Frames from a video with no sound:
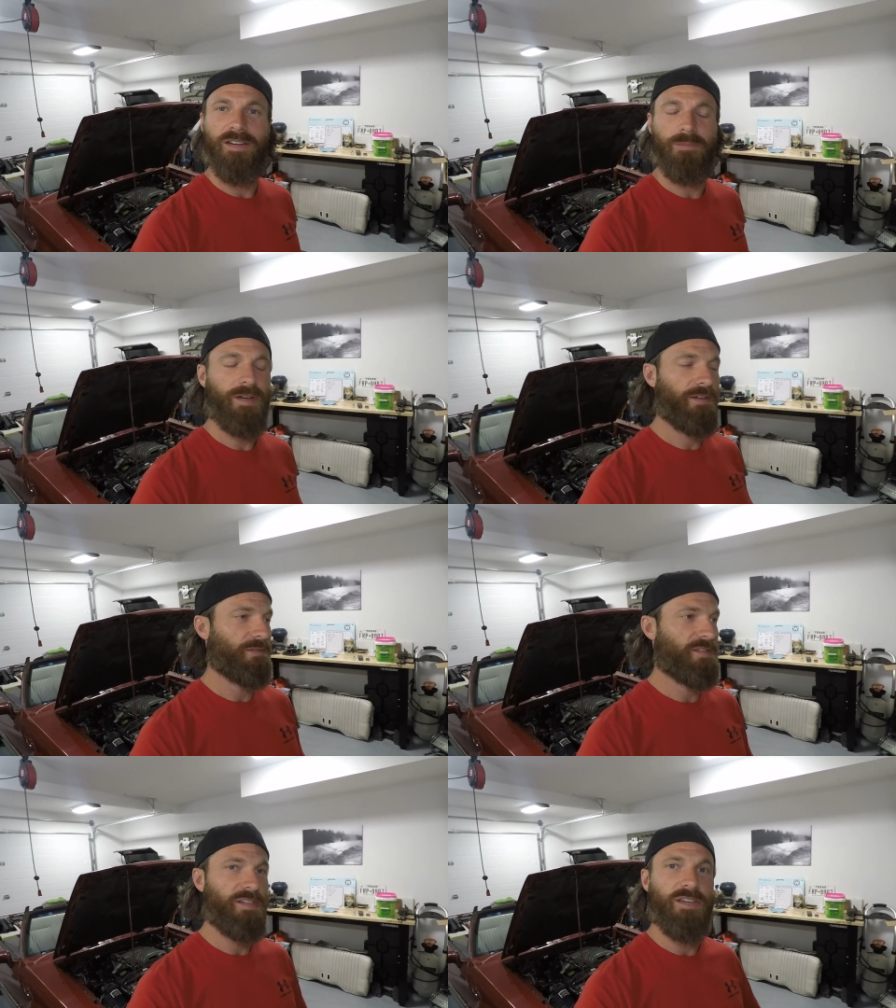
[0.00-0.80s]
Well, I
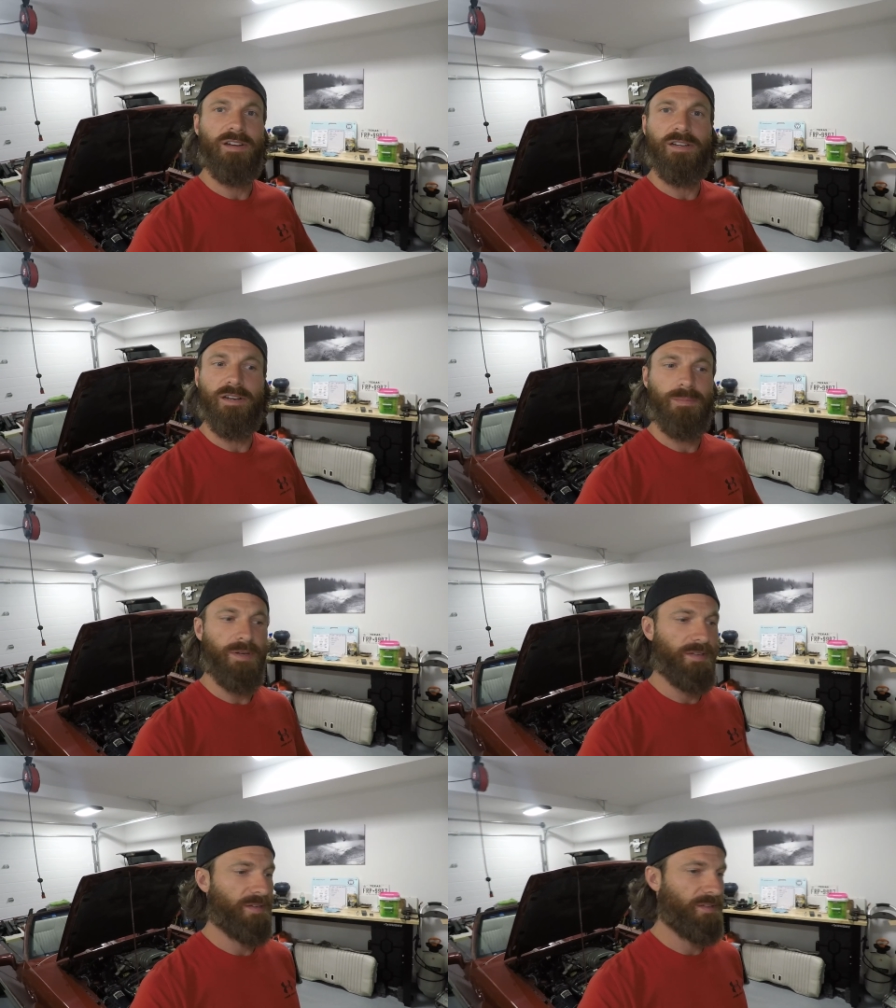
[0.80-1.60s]
don't see you on here,
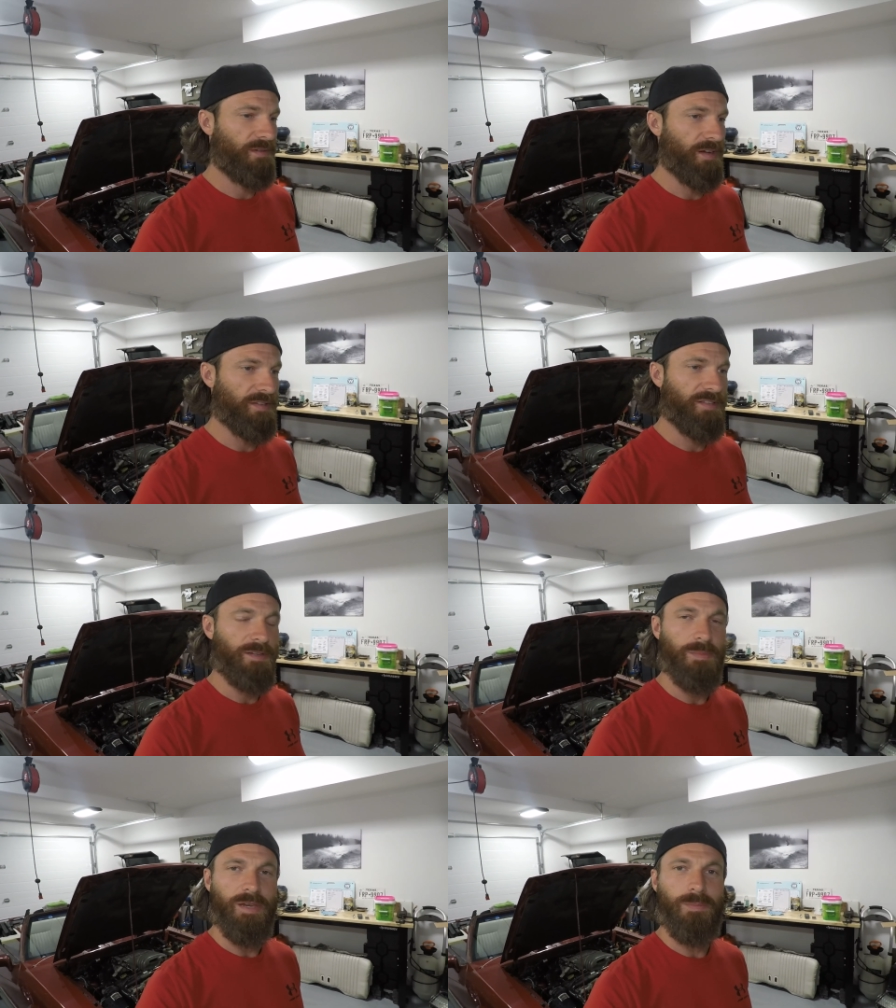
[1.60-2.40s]
but you guys see
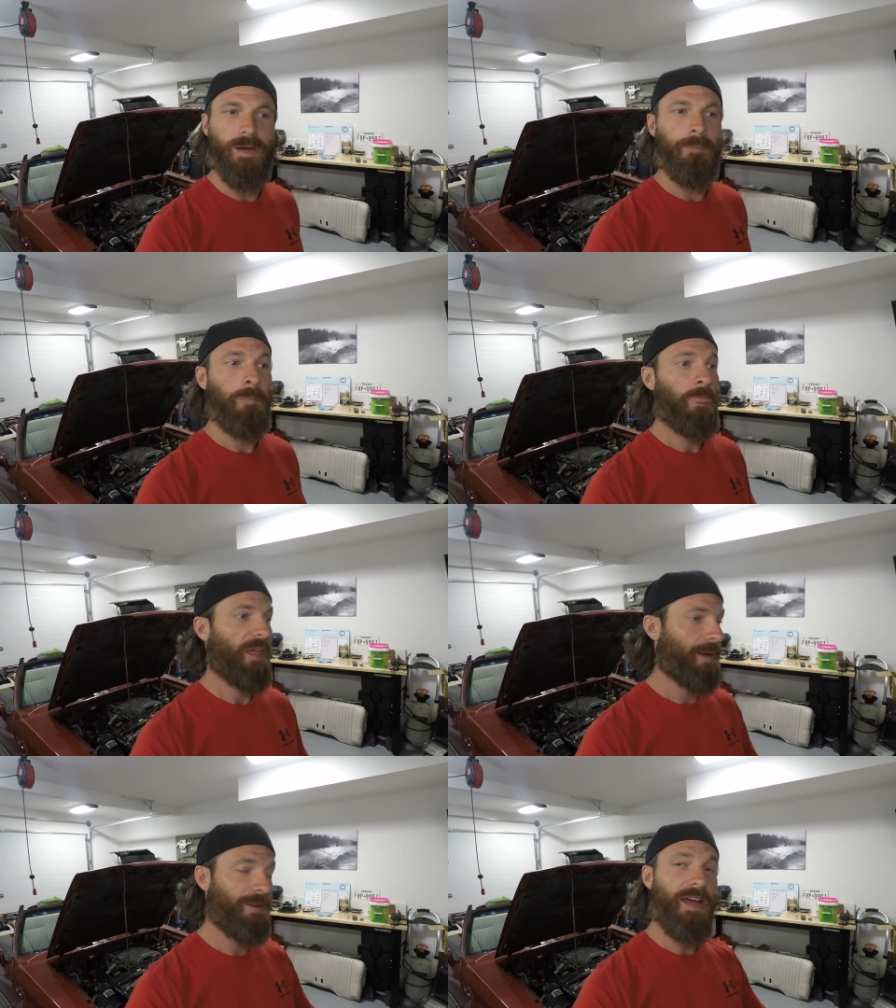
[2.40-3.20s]
me. But
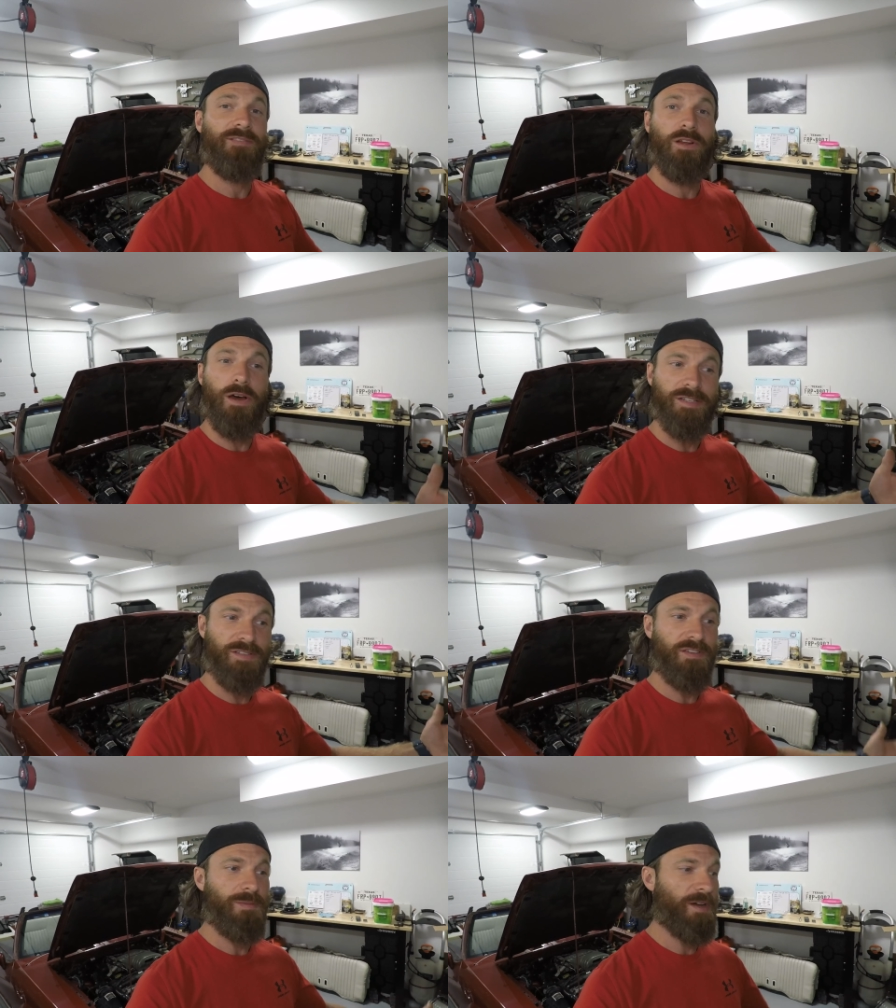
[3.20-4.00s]
I've been having lots
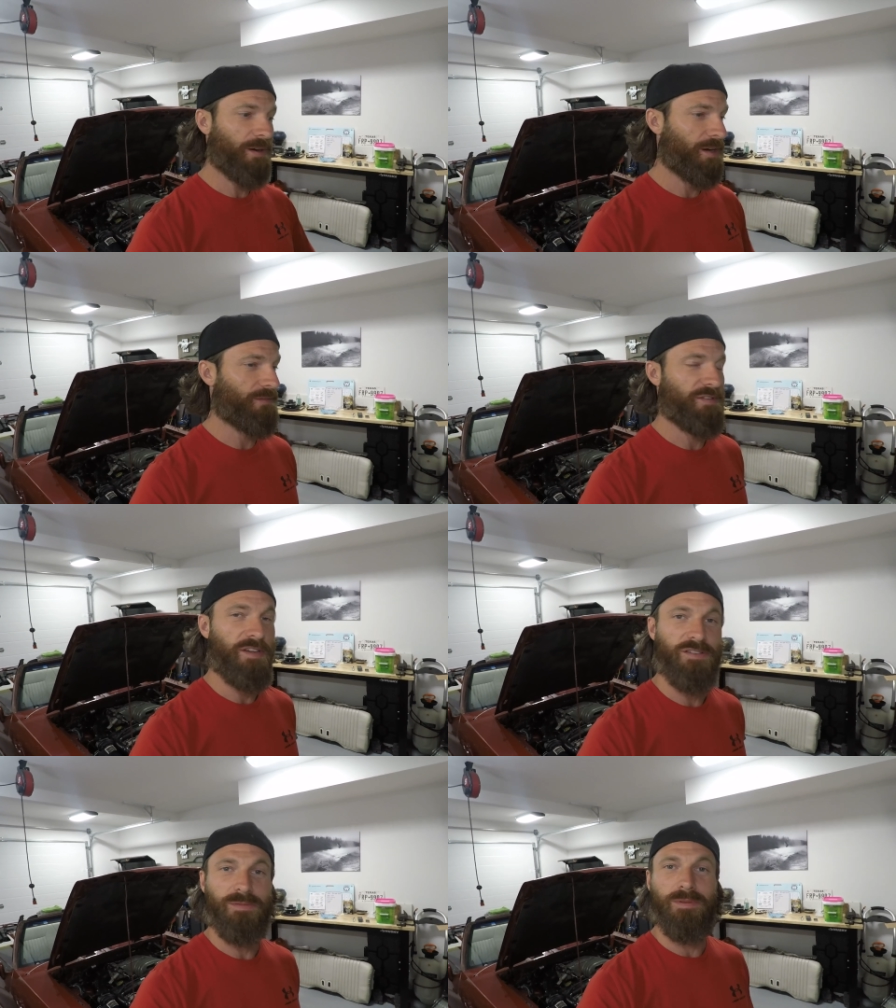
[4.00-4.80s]
of email
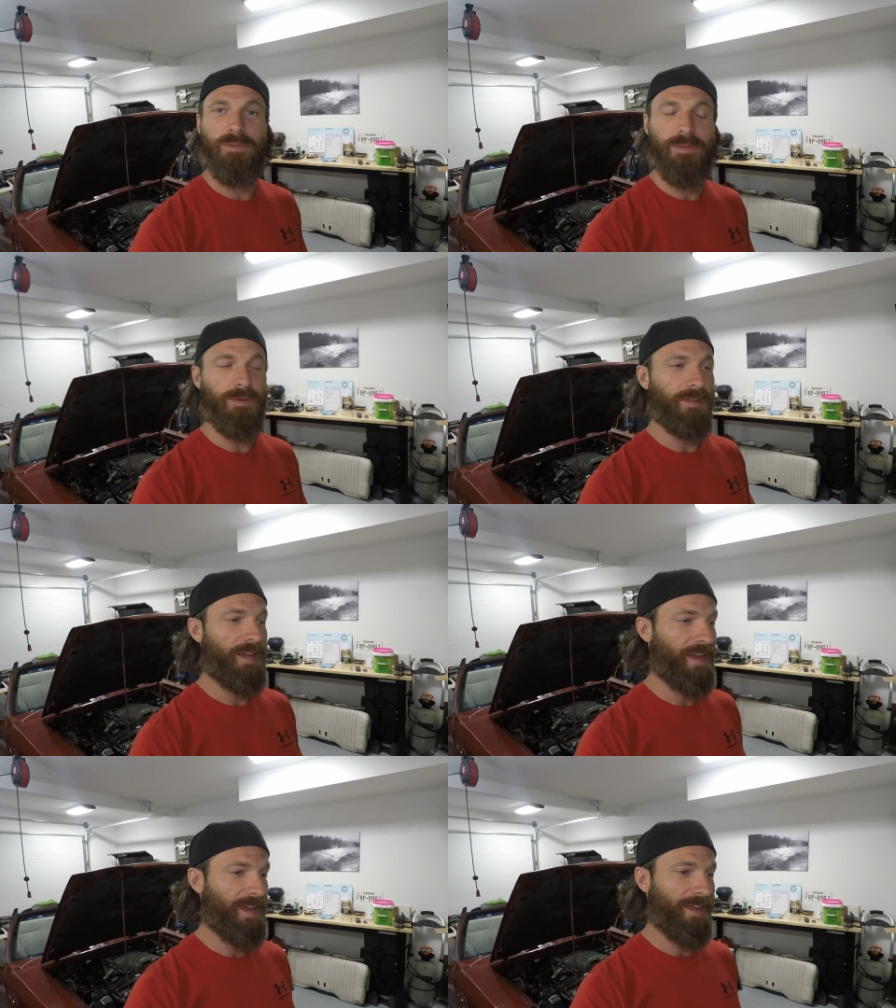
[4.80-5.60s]
conversations with people
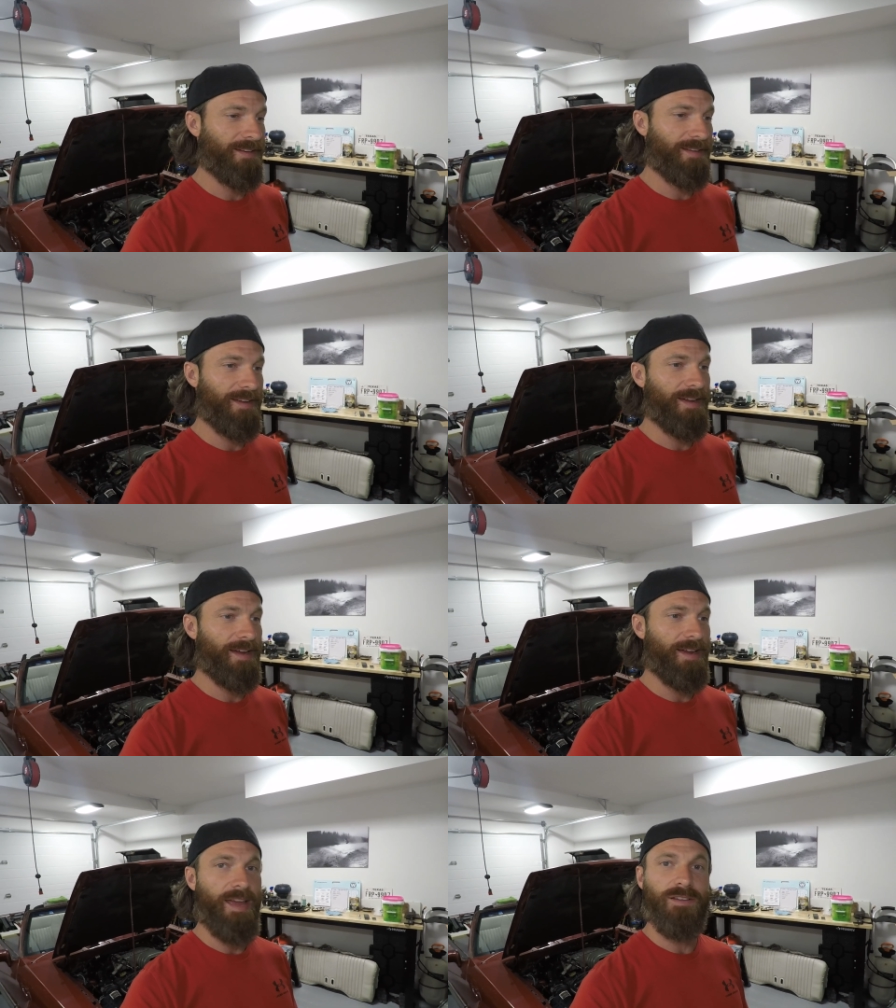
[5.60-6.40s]
and
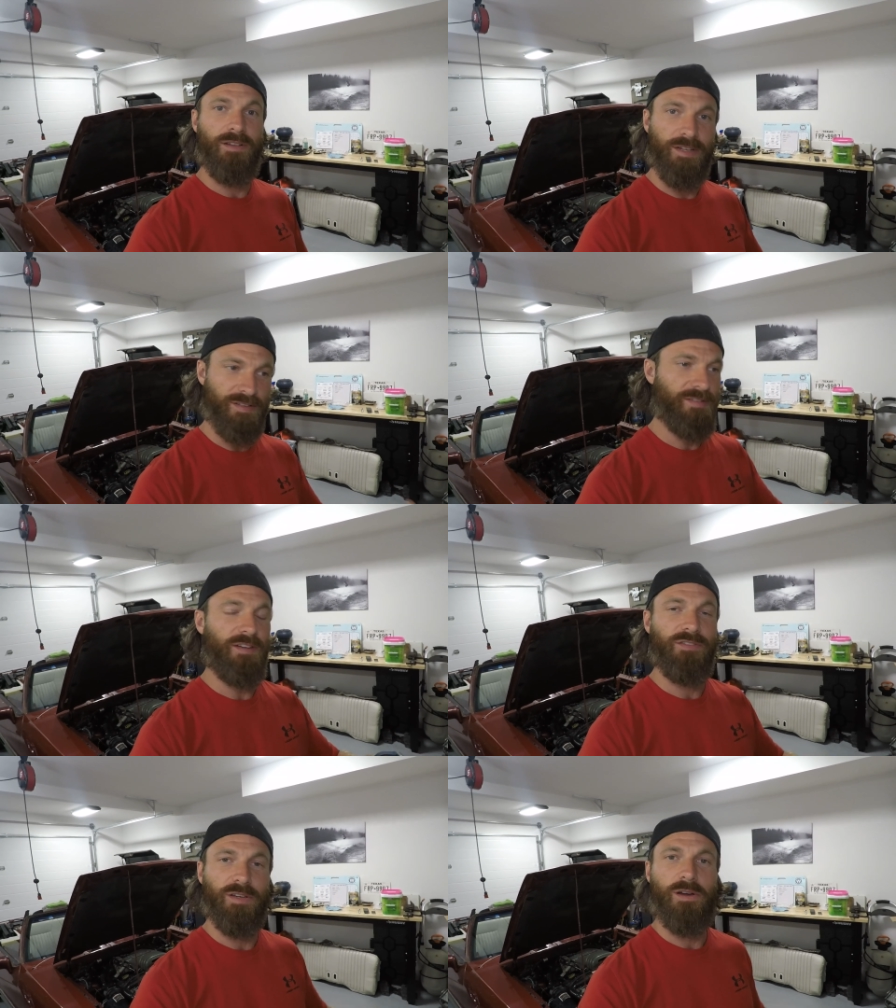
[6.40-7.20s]
lots of
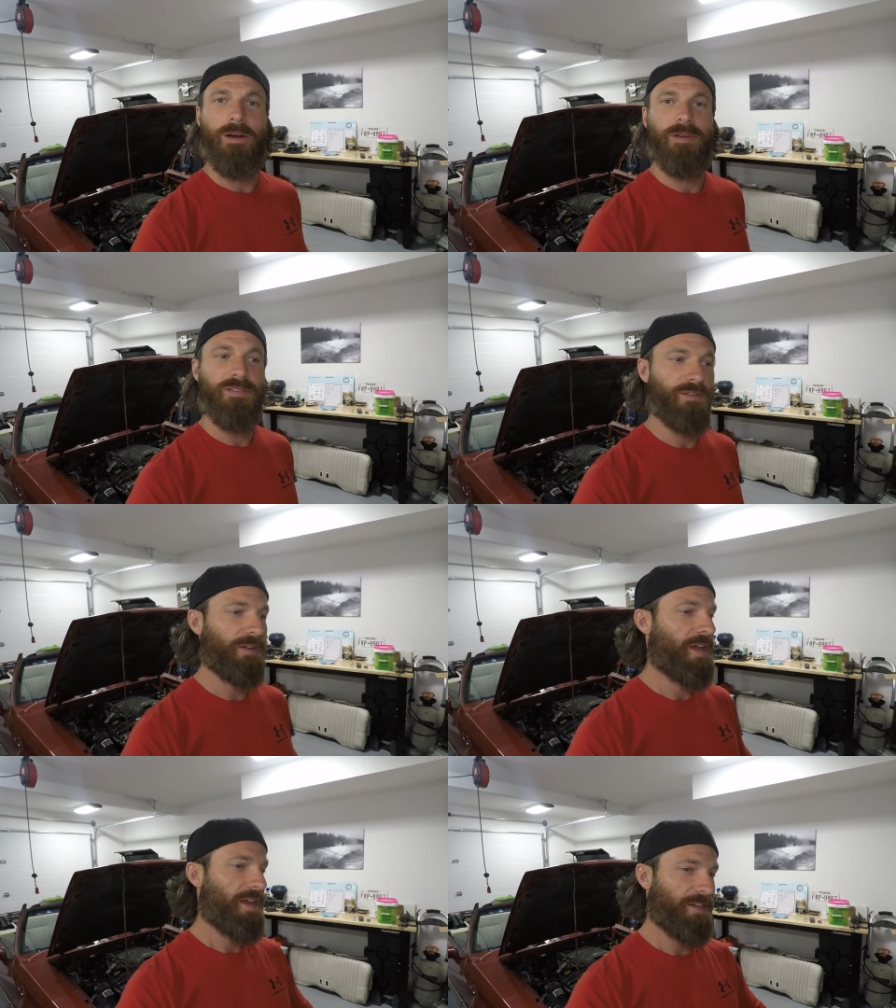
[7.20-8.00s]
stuff in the comments. So
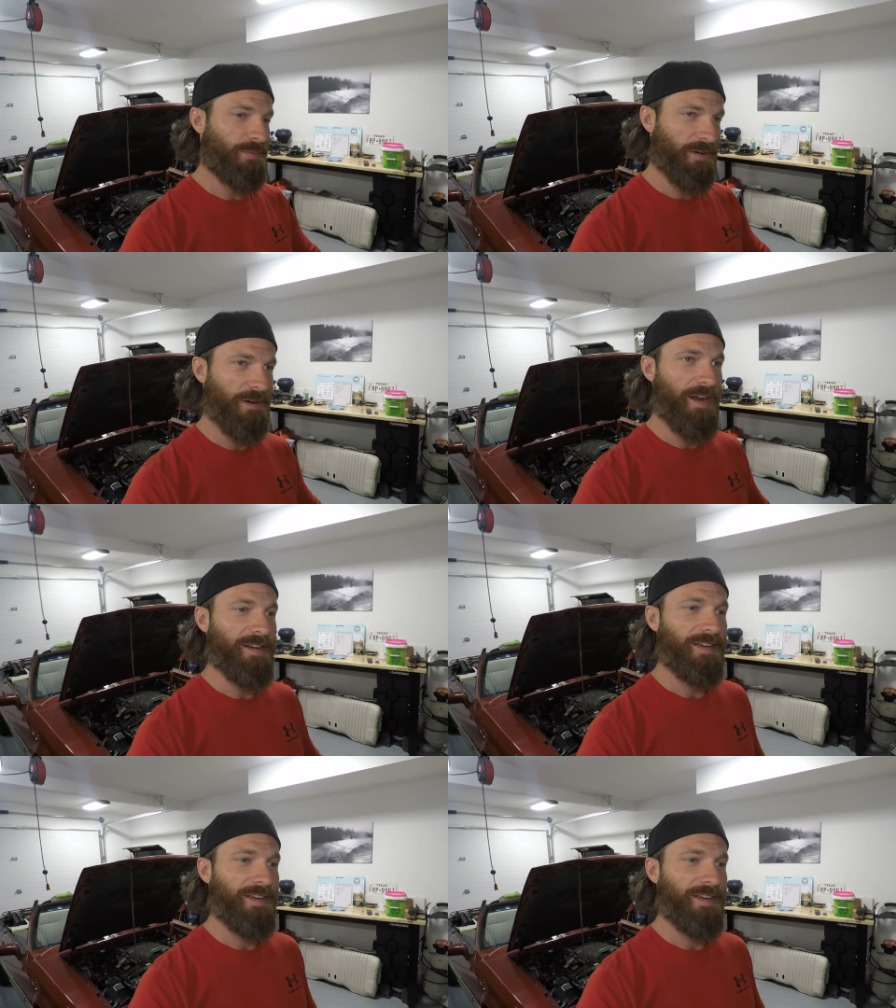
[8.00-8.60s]
it's been great.